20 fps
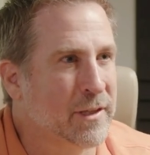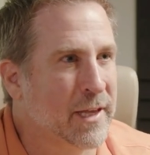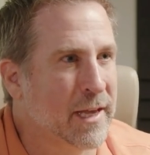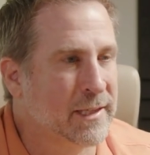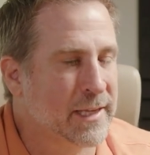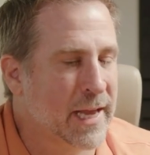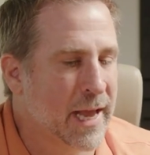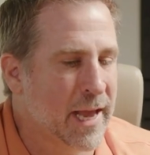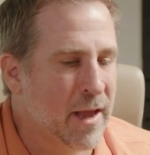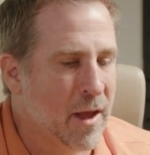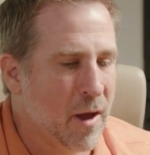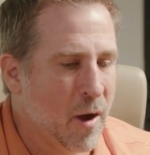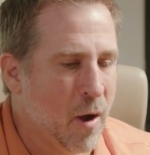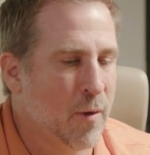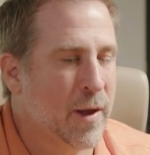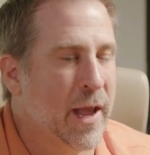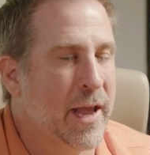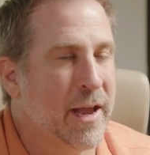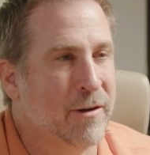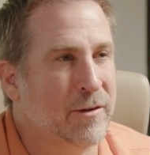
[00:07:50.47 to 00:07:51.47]
They say,
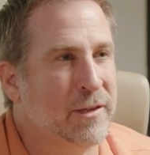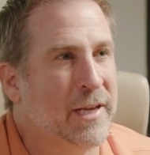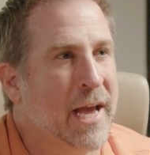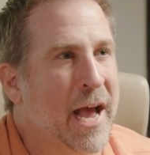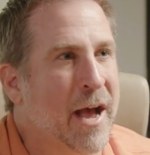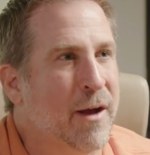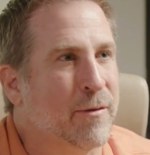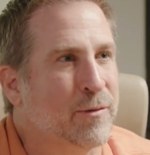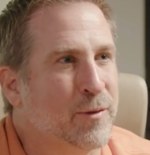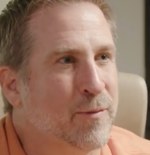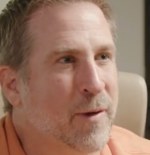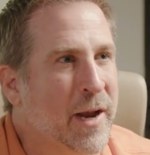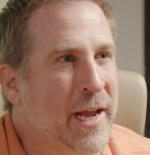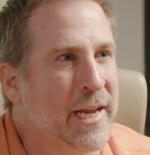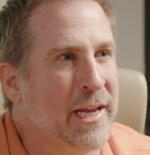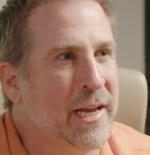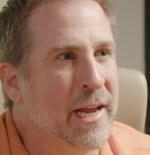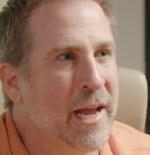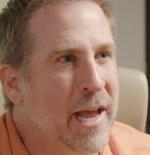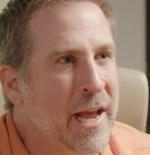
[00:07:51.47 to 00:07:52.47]
okay, here's a house, right?